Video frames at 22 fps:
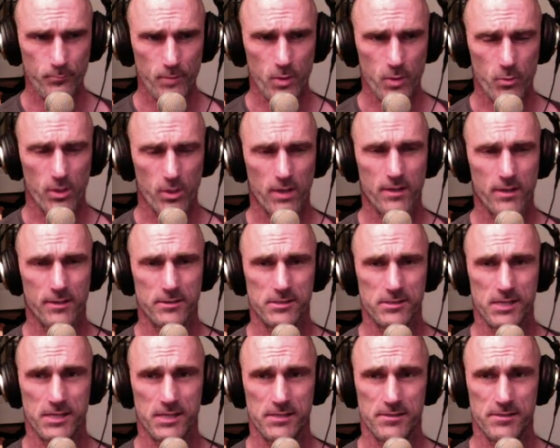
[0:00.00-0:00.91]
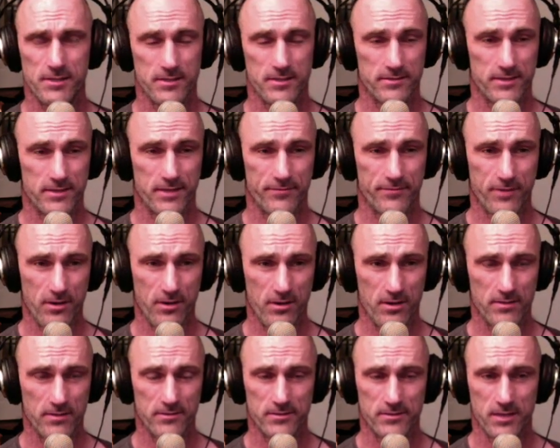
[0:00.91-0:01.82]
not going to change things that have
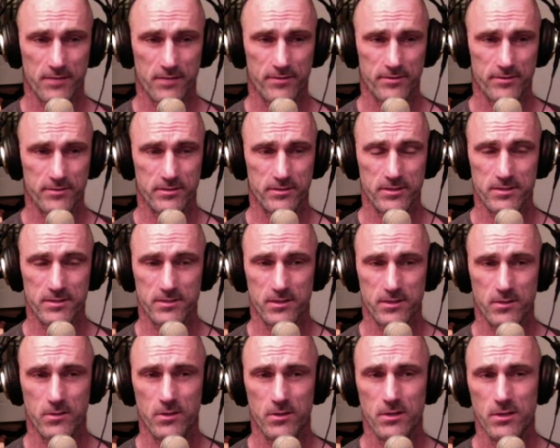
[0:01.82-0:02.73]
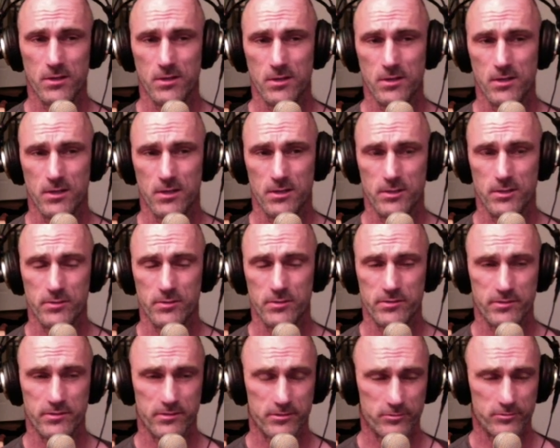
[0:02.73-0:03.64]
const, obviously, so use the
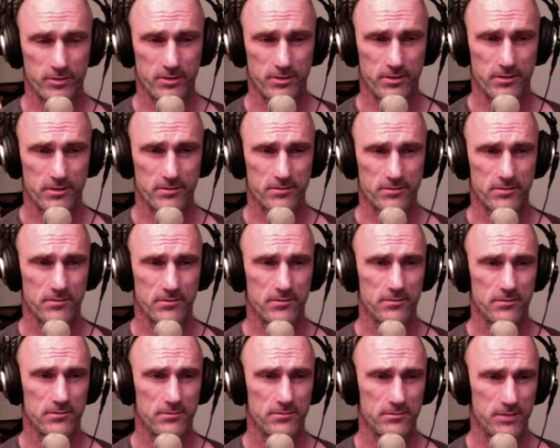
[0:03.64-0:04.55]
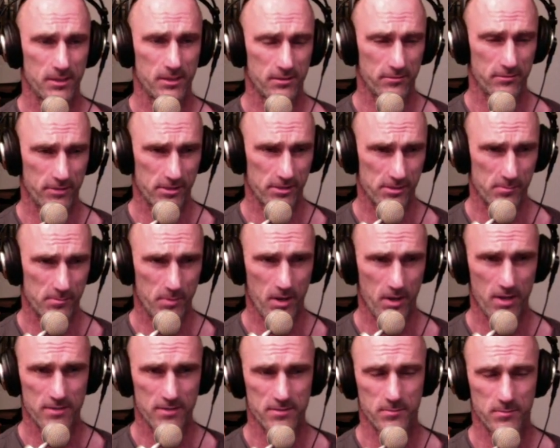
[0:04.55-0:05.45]
strictest declaration
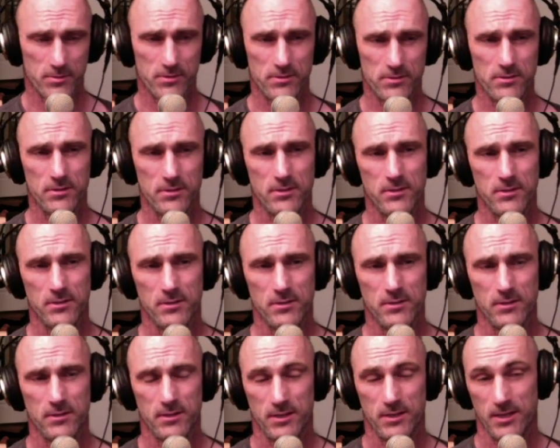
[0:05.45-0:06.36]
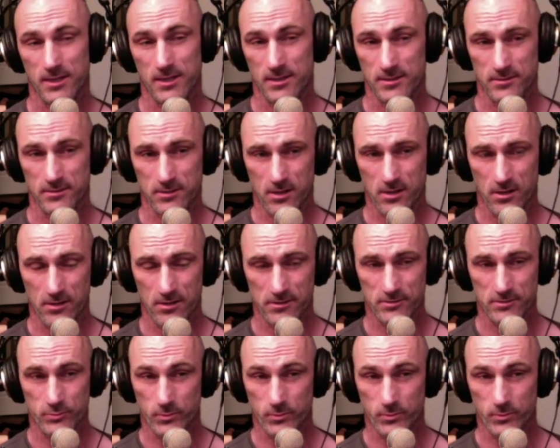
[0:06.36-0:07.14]
possible. And const would be